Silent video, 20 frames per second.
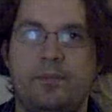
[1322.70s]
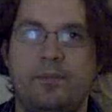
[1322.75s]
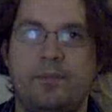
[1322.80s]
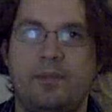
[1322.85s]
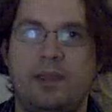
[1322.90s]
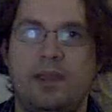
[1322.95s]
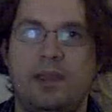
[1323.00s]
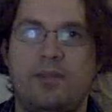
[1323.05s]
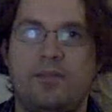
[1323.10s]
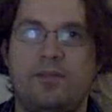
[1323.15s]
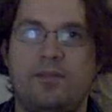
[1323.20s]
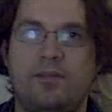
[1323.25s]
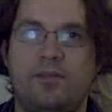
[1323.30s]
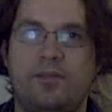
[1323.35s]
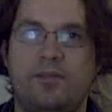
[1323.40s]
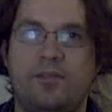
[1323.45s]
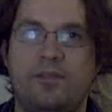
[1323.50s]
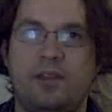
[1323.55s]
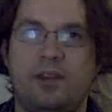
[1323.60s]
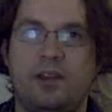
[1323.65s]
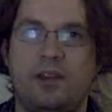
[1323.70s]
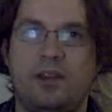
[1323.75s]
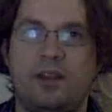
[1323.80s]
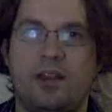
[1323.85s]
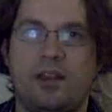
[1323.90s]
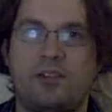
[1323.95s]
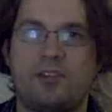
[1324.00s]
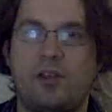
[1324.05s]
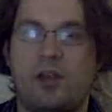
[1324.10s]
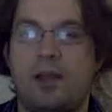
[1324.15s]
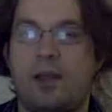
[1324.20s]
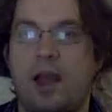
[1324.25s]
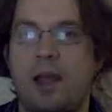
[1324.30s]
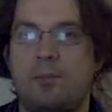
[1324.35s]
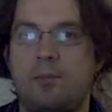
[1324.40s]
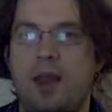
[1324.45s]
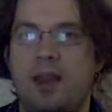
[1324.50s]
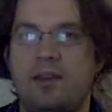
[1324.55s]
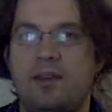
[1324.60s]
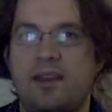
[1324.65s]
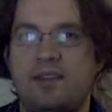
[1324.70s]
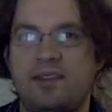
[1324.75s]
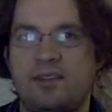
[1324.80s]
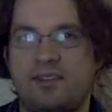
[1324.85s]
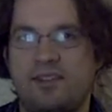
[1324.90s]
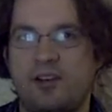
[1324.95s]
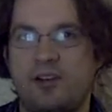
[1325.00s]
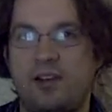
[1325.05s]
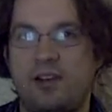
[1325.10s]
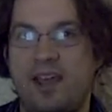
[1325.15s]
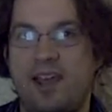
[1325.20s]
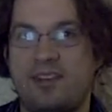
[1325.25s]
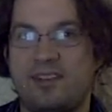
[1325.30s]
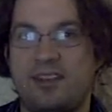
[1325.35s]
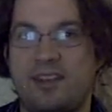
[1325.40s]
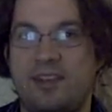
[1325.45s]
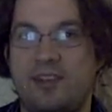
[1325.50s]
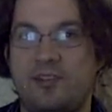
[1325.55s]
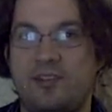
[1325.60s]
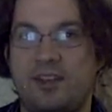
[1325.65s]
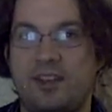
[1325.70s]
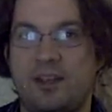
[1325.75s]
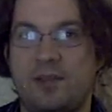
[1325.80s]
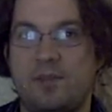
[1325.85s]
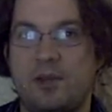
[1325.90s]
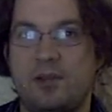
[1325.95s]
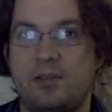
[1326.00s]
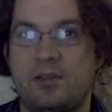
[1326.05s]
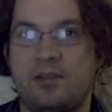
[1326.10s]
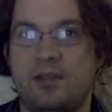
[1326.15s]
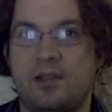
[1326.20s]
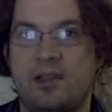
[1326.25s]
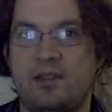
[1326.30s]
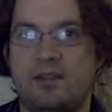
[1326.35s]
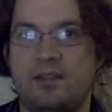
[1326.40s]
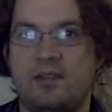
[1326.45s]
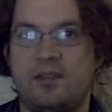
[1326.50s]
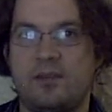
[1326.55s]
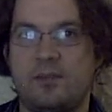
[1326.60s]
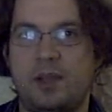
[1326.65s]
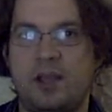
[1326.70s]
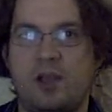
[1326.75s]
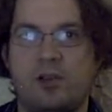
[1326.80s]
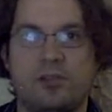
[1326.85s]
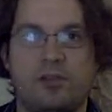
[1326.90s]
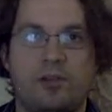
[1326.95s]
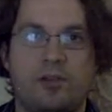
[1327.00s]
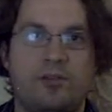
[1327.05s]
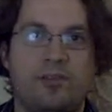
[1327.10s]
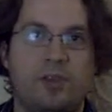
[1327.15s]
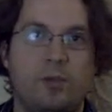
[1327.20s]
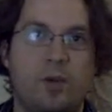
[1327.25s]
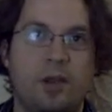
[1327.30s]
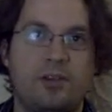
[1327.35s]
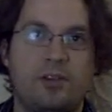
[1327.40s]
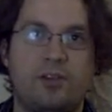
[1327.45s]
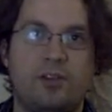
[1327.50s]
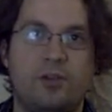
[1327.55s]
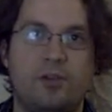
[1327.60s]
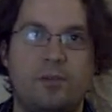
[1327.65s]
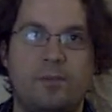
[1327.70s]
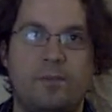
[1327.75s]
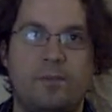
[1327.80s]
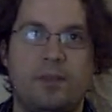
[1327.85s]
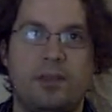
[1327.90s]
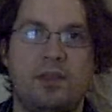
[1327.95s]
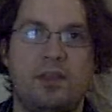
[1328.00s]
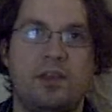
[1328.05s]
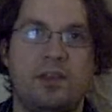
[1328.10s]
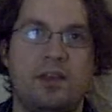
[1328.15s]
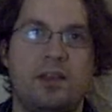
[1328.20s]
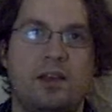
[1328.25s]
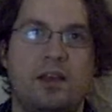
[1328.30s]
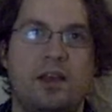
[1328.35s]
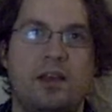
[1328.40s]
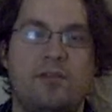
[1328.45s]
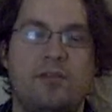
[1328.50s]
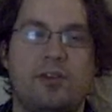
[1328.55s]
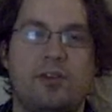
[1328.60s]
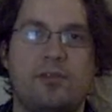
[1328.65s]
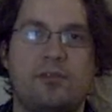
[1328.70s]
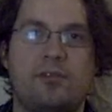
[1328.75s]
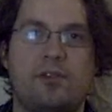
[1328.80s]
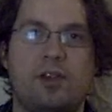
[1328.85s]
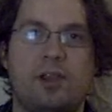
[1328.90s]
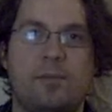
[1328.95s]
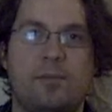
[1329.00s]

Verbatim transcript: if so, I, am not necessarily asking you to email th uh, this to me, although if you want to, uh, feel free.